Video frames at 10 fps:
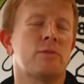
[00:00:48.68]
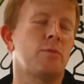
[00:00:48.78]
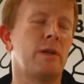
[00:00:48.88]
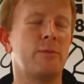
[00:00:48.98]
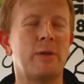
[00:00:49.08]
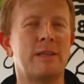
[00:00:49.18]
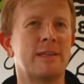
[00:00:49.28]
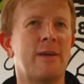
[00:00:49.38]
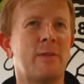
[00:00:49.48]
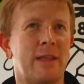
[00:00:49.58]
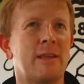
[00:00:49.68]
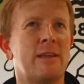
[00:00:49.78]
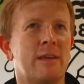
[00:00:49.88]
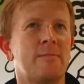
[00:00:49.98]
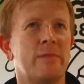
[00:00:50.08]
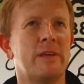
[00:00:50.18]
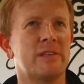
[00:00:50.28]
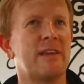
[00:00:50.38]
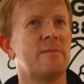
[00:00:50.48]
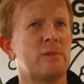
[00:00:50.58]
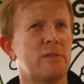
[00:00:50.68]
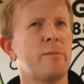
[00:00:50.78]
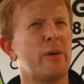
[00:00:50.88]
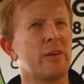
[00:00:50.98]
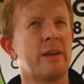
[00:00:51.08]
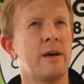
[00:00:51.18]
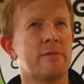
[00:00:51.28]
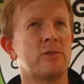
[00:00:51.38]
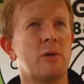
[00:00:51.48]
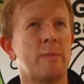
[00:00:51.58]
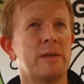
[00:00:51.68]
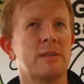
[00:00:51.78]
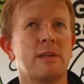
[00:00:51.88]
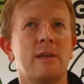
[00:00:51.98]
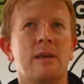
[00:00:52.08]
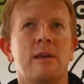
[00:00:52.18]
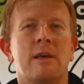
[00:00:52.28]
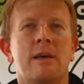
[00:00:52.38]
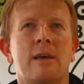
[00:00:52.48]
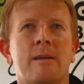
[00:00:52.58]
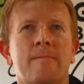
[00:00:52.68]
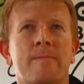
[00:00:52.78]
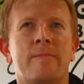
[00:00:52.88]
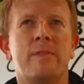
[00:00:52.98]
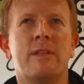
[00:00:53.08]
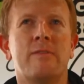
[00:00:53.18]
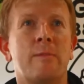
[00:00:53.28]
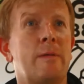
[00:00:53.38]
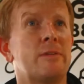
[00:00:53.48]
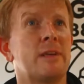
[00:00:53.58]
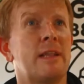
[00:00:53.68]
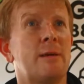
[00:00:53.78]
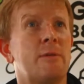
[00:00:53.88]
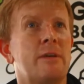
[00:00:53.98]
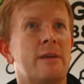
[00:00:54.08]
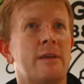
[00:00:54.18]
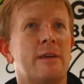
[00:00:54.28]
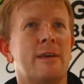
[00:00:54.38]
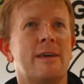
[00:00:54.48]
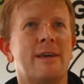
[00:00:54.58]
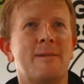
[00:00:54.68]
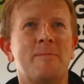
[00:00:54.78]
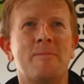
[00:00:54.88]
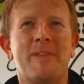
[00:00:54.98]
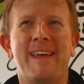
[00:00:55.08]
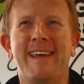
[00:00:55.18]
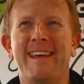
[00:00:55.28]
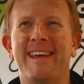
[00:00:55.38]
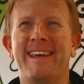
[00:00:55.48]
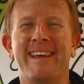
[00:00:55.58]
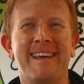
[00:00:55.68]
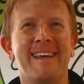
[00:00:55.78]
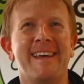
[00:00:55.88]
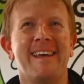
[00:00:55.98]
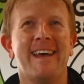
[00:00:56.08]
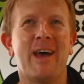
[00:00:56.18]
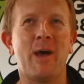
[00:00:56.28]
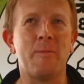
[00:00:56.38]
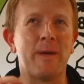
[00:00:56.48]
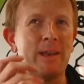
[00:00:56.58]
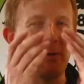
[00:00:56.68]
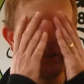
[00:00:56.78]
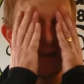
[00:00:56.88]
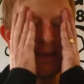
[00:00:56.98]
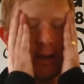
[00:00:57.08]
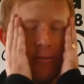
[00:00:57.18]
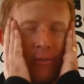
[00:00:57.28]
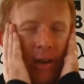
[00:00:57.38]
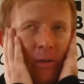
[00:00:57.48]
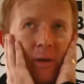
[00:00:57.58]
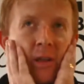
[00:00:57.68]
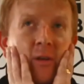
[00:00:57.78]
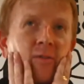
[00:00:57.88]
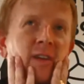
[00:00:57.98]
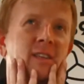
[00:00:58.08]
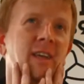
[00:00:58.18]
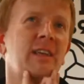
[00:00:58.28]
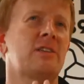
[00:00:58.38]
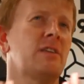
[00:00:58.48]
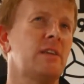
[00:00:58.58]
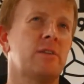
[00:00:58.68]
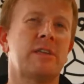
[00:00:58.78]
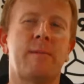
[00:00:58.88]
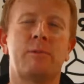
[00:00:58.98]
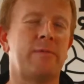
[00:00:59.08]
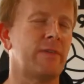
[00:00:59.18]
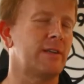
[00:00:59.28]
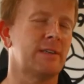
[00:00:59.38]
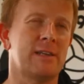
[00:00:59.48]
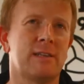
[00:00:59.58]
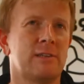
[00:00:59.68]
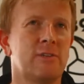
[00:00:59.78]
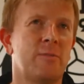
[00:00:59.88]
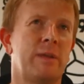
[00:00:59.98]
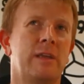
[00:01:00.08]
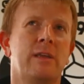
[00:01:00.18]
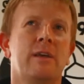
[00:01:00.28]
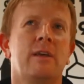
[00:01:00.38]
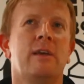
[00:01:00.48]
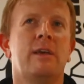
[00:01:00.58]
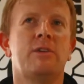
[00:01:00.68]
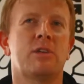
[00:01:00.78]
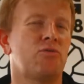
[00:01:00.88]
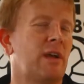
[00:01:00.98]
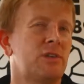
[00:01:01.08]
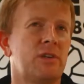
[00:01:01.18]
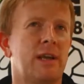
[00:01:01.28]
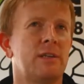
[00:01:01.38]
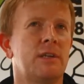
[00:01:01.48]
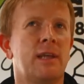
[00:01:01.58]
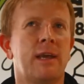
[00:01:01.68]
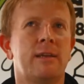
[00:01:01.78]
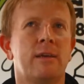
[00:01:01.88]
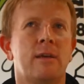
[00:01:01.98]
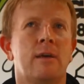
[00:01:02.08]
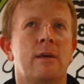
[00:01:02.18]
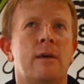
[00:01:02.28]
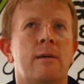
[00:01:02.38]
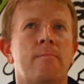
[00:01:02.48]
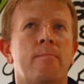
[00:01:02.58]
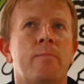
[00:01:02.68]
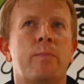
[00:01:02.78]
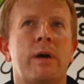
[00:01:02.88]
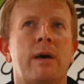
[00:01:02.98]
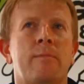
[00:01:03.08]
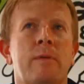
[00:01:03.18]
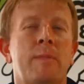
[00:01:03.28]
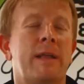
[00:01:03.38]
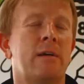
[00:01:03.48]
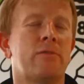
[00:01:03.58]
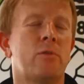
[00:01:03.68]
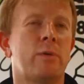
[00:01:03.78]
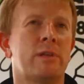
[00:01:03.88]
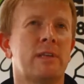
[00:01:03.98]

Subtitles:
when he saved it, he saved himself. Time basically. If I'm allowed to say that, am I? but no, he done really, fantastic. Sam has been fantastic since I've been here. It's just a rash challenge he had, but he made up for it with